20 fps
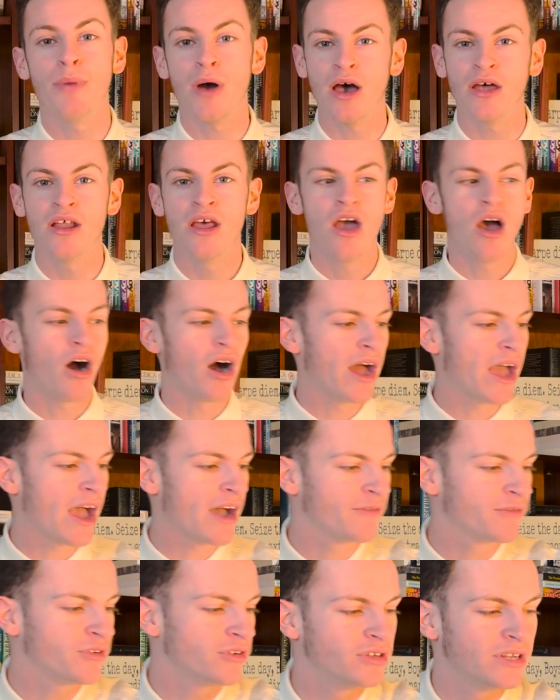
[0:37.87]
But I
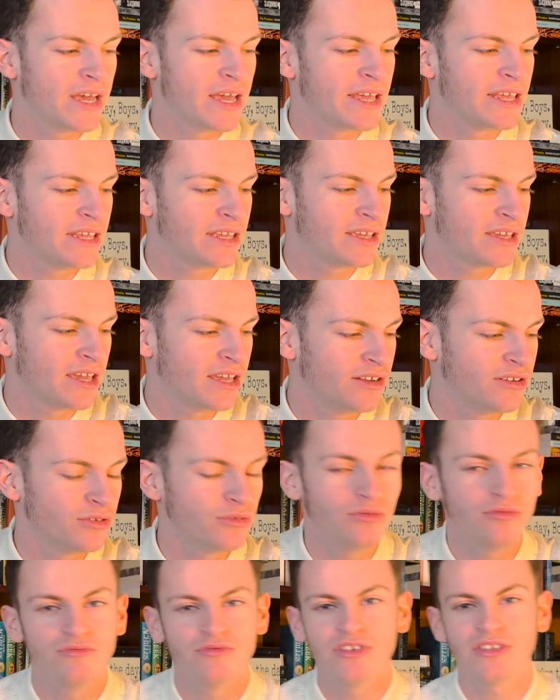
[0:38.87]
have got a
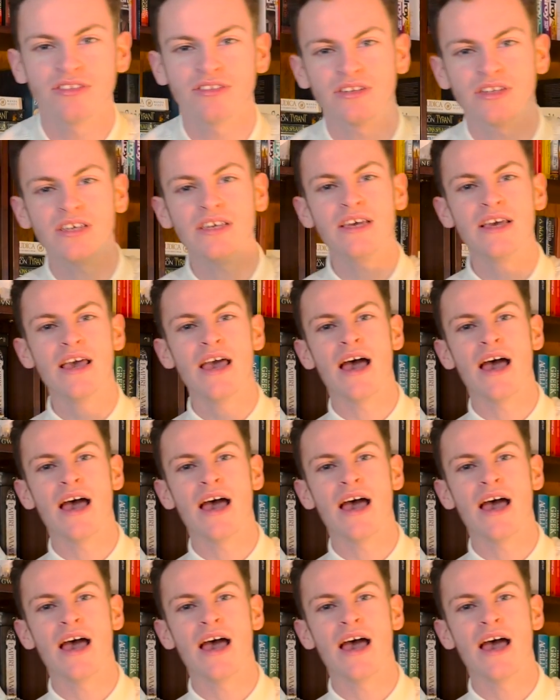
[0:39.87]
Kindle recently,